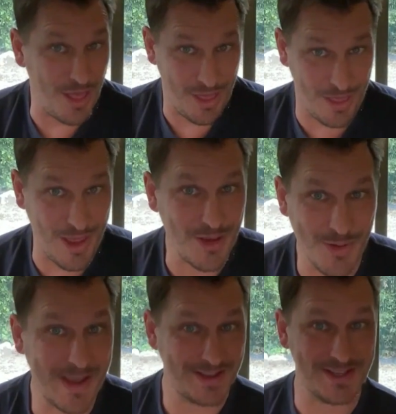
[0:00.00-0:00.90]
Then you
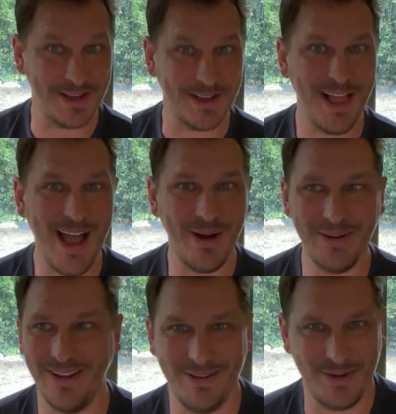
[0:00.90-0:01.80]
get to the
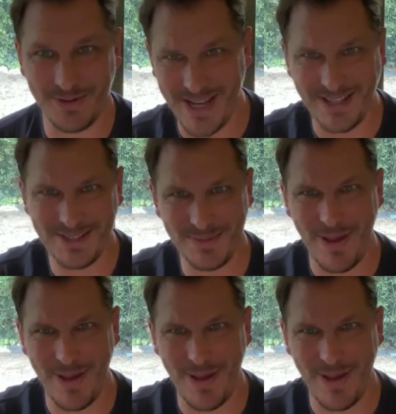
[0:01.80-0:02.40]
cloud and your tests